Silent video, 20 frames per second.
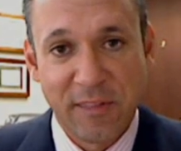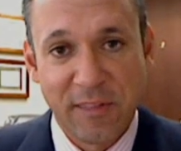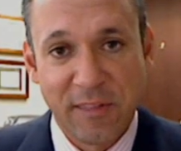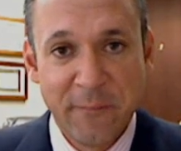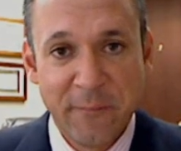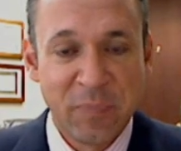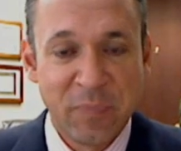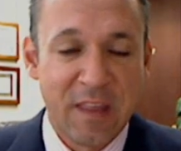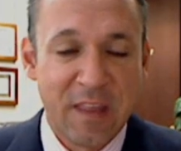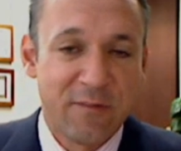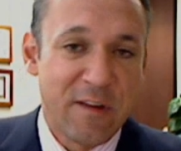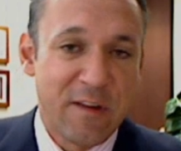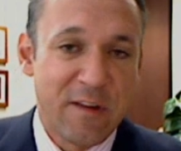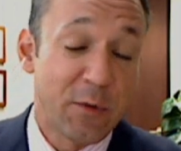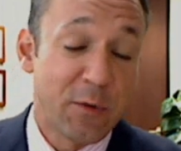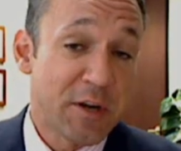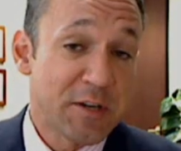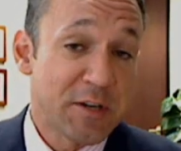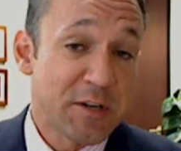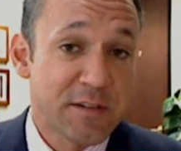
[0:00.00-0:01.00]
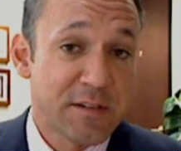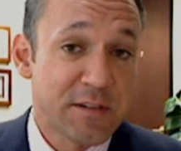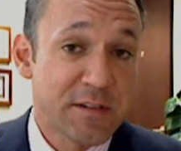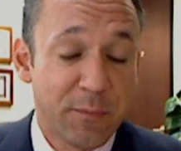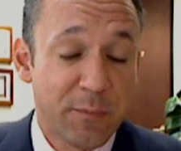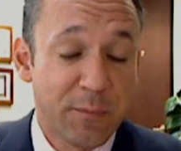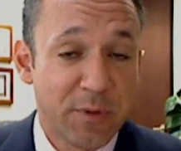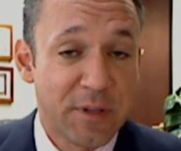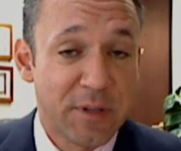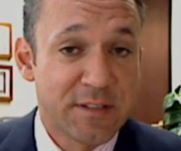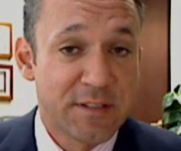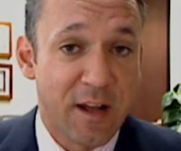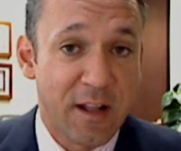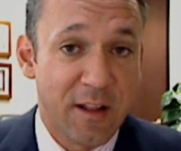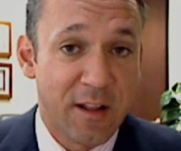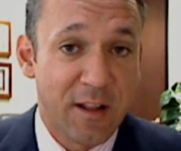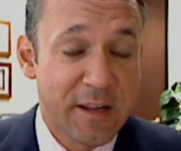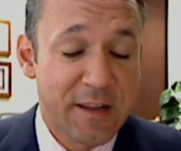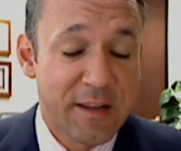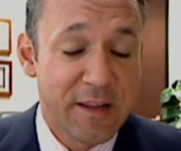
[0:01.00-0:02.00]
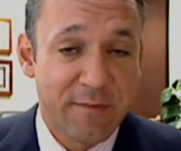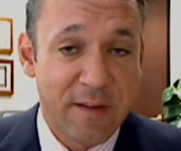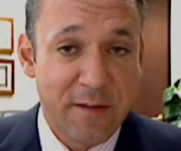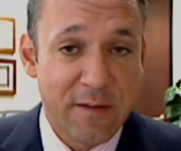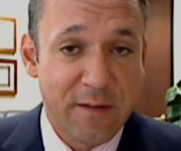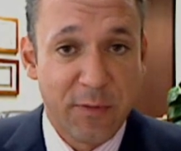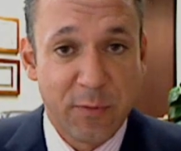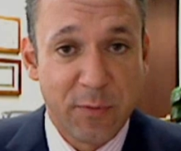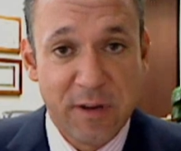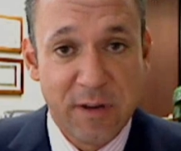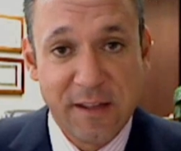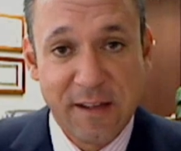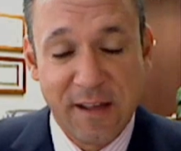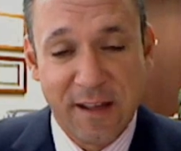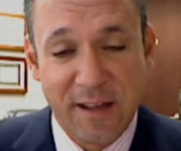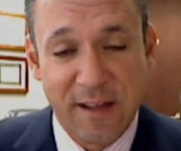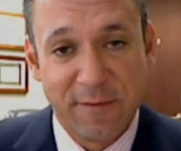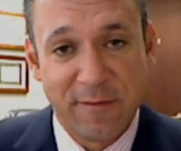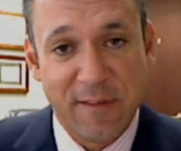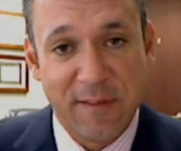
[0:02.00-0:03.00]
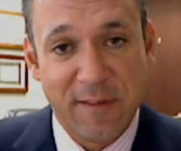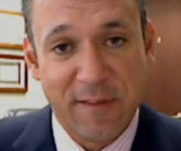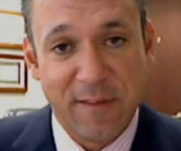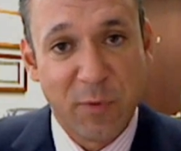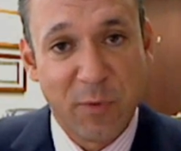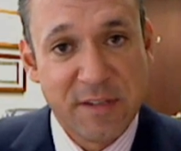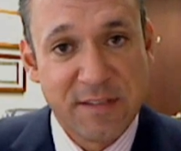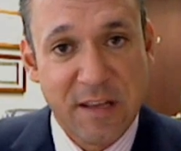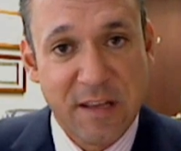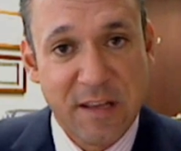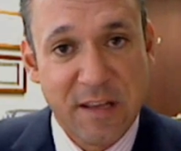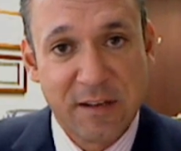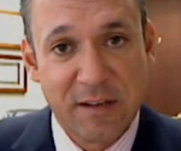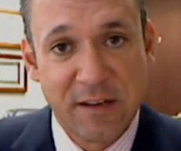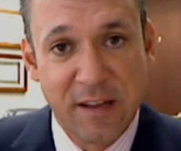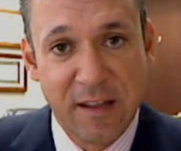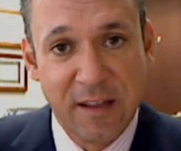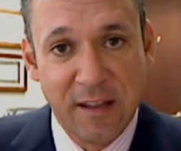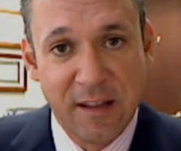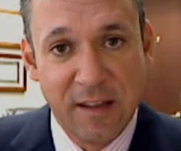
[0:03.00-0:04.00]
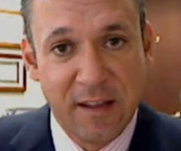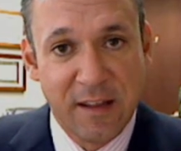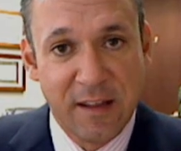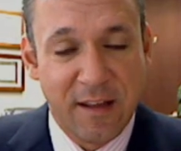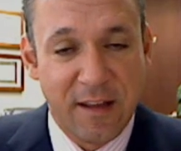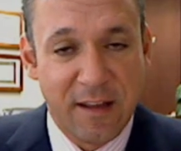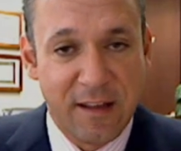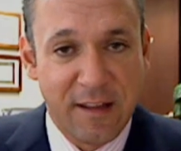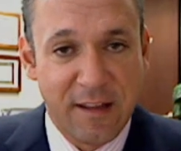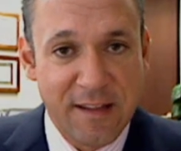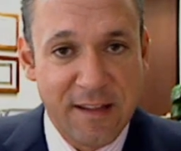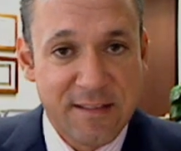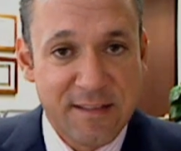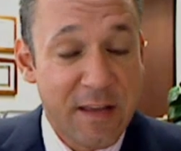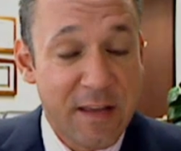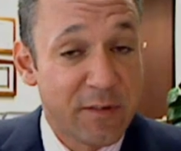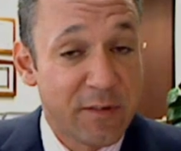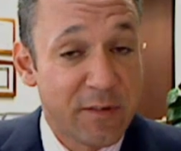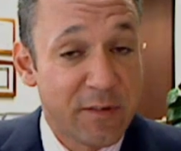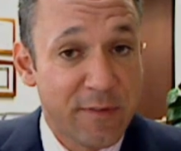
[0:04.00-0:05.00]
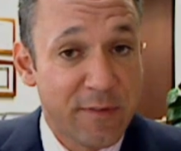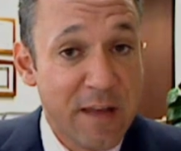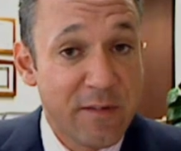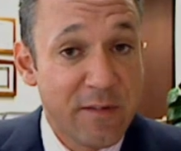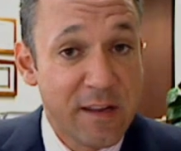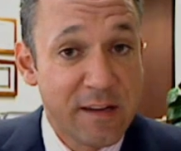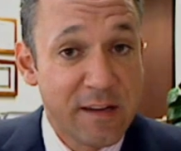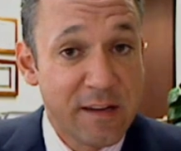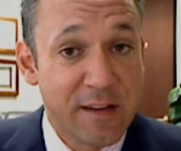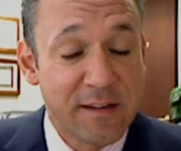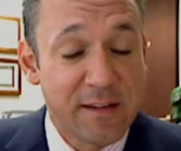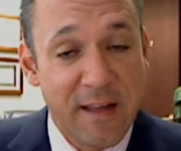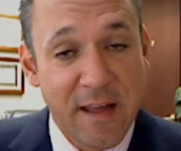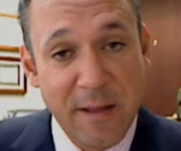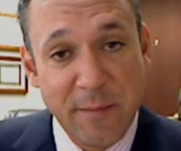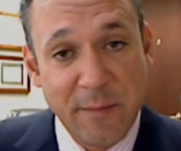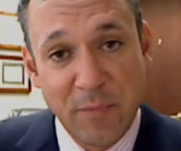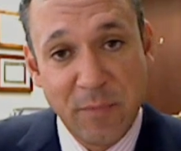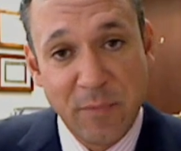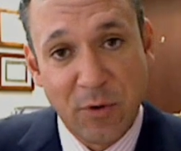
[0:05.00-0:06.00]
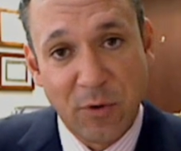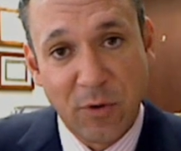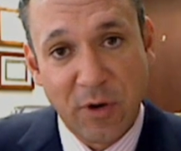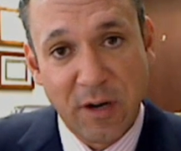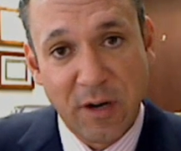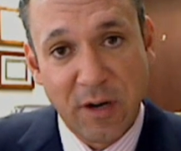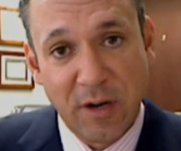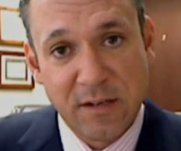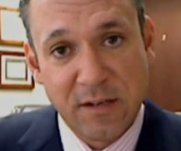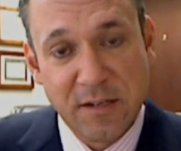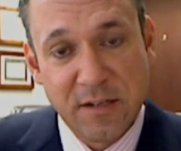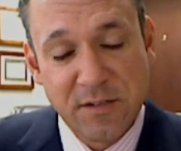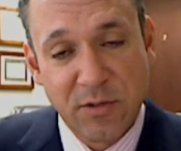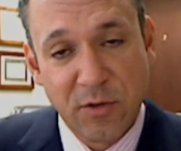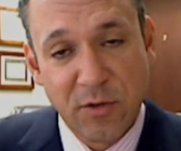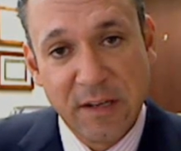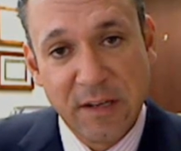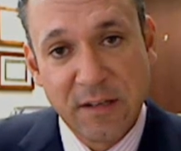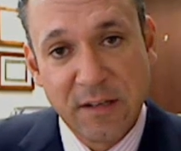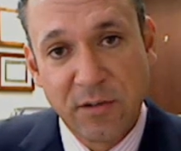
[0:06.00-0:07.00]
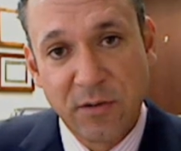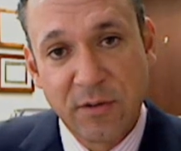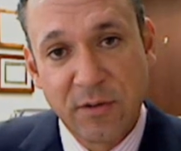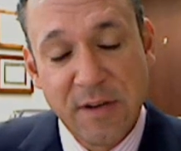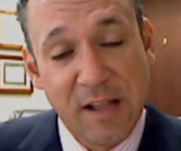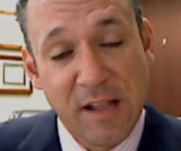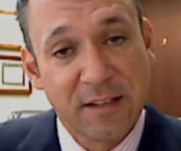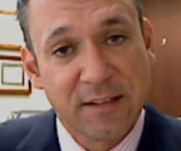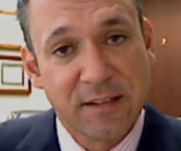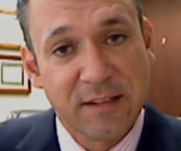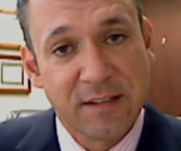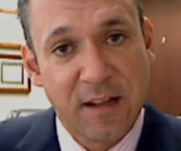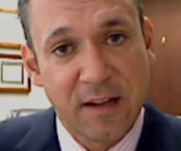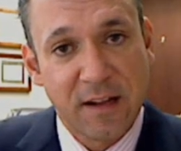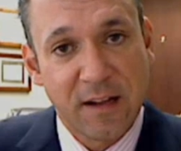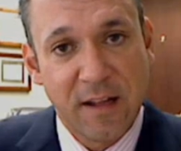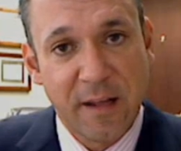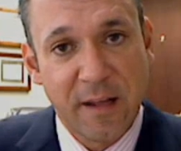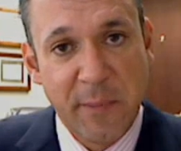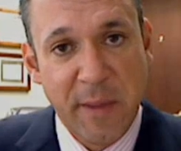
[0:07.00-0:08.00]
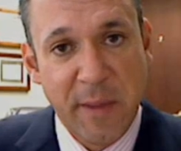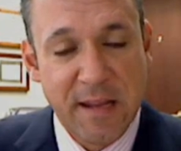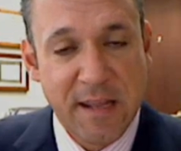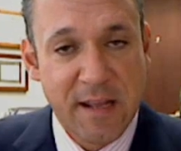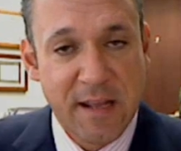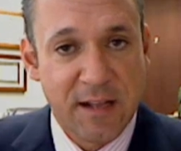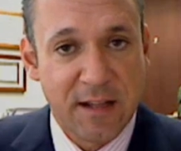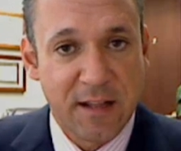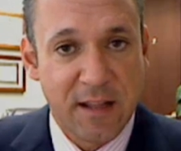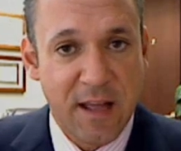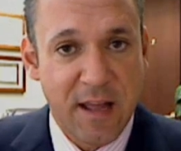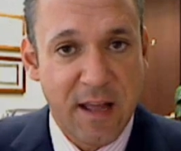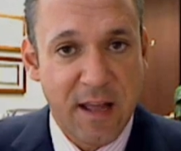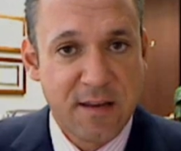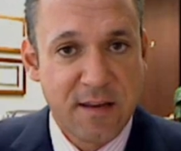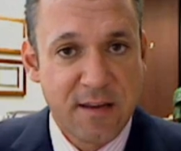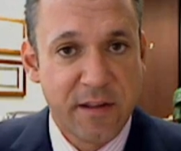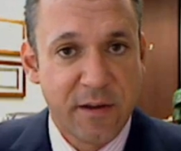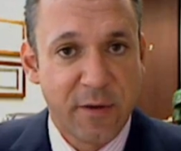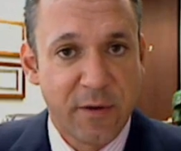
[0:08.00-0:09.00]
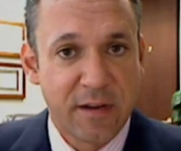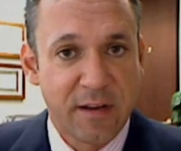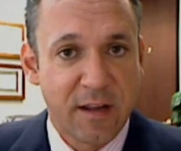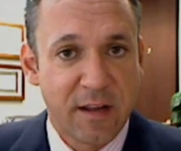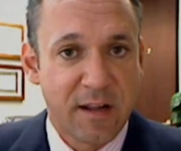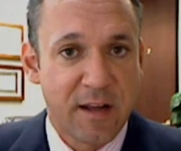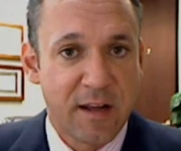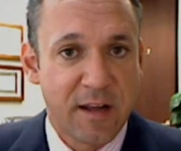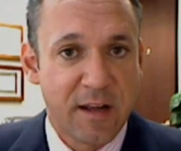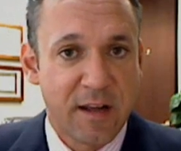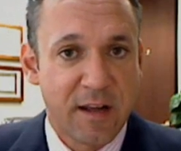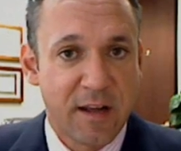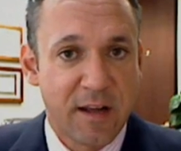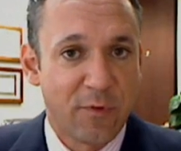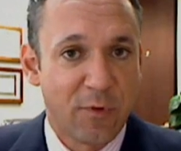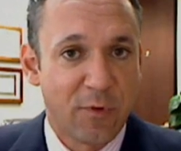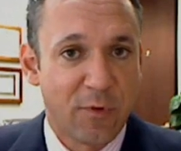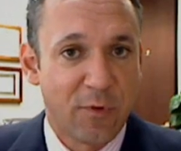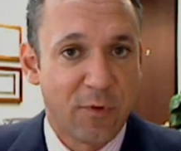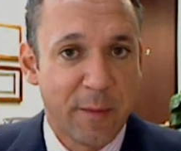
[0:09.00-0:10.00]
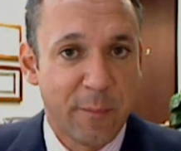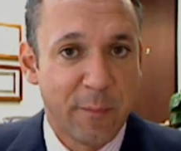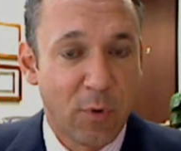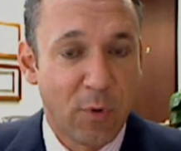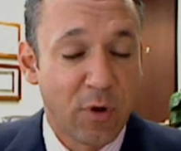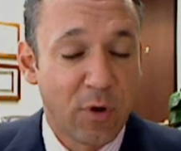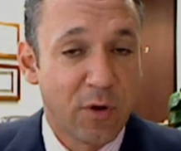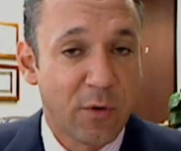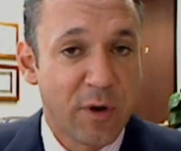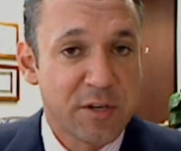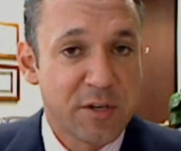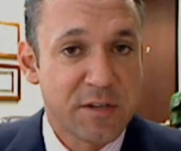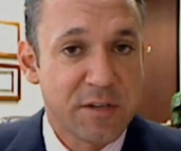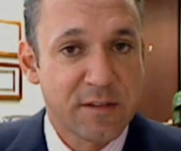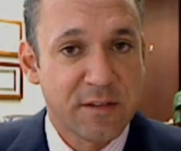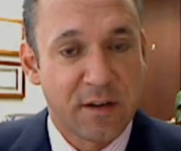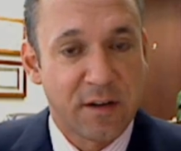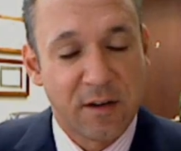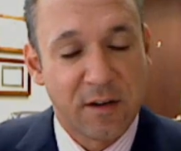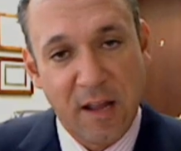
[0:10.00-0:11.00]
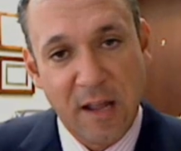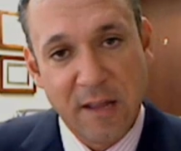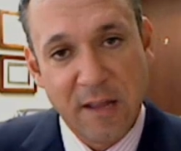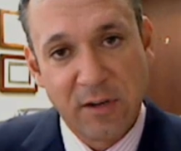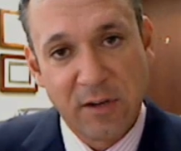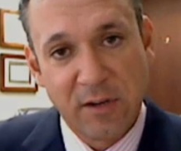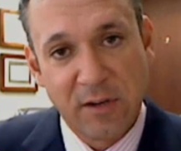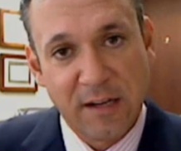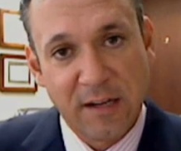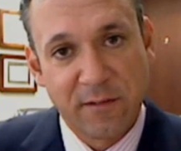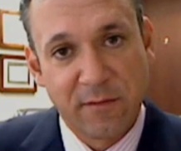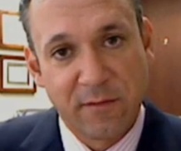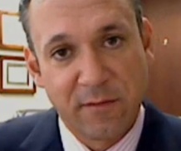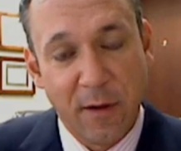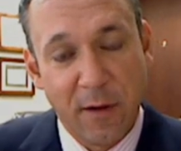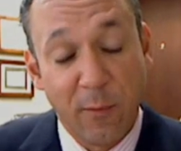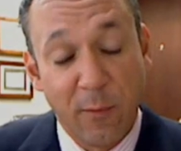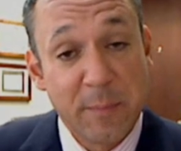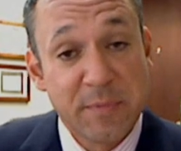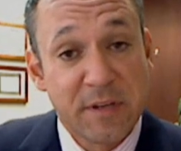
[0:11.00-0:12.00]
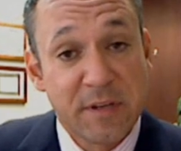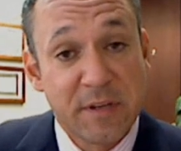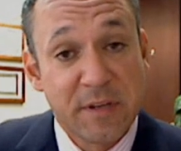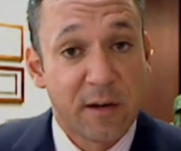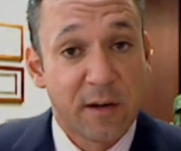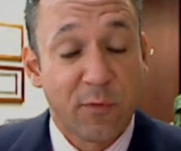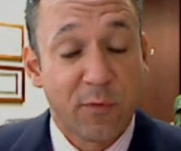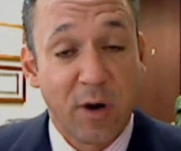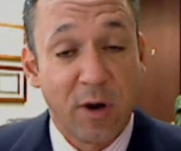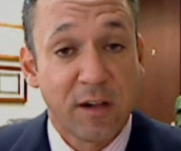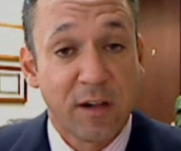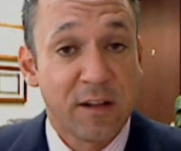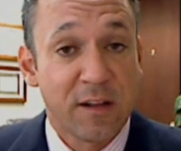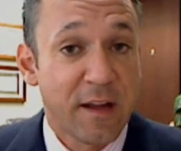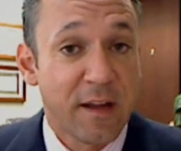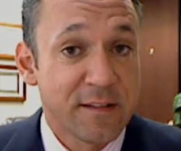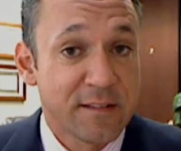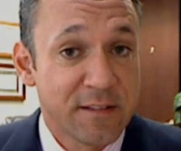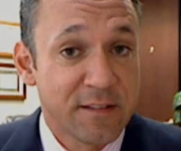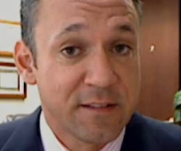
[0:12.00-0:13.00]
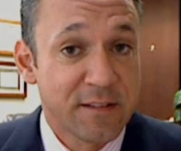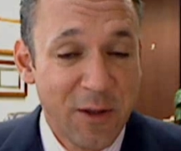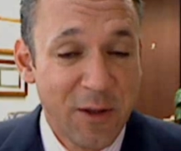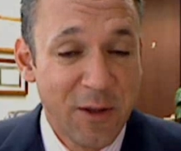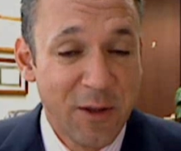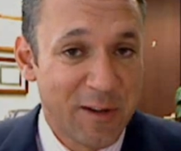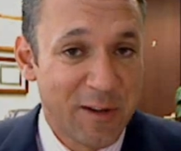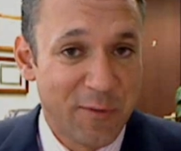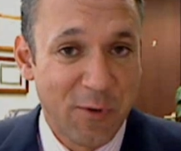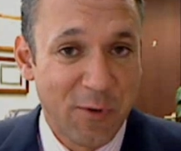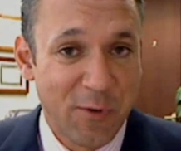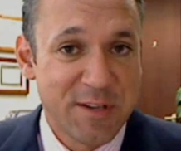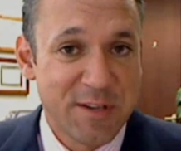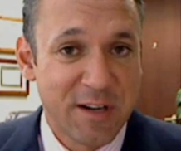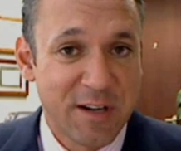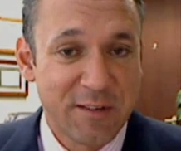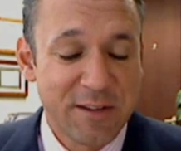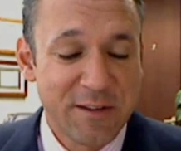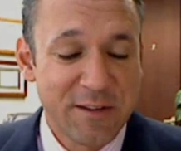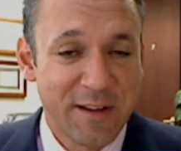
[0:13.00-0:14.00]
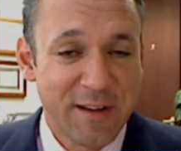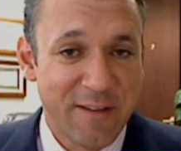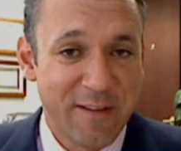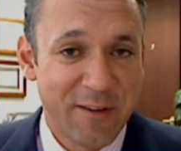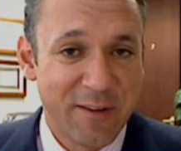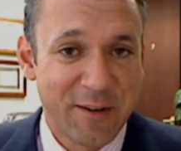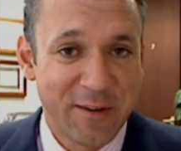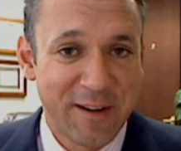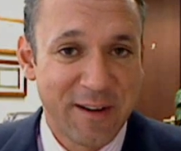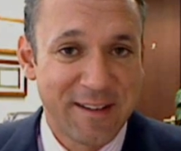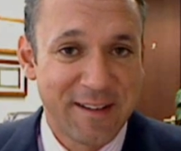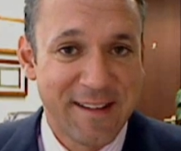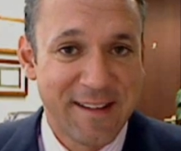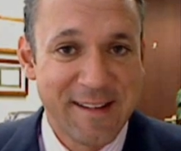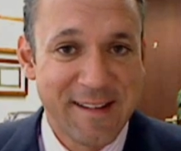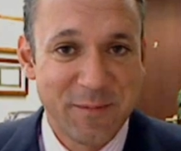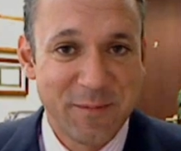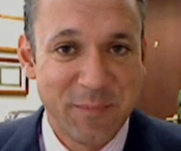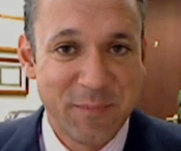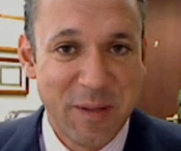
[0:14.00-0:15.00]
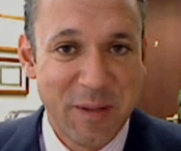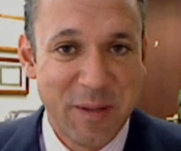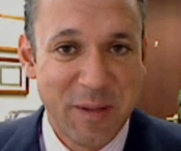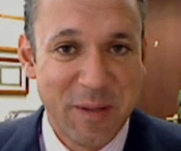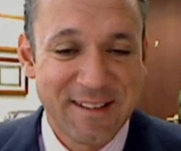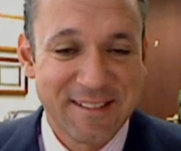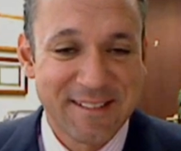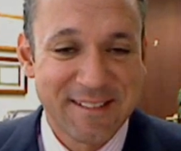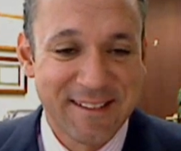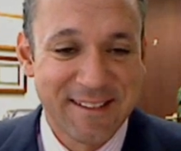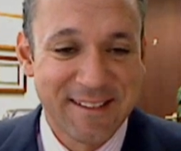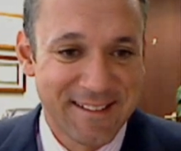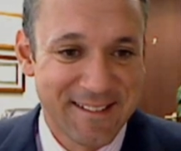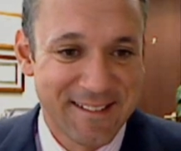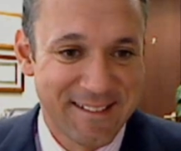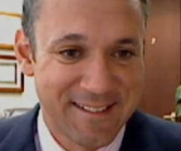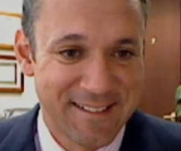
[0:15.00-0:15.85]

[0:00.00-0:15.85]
If you have any questions, though, please call me at 503-517-8758 anytime, or just tune in to neliton.com, Neliton.com, for more questions on our live interactive website there for our clients. Look forward to serving you. Have a great day and be blessed.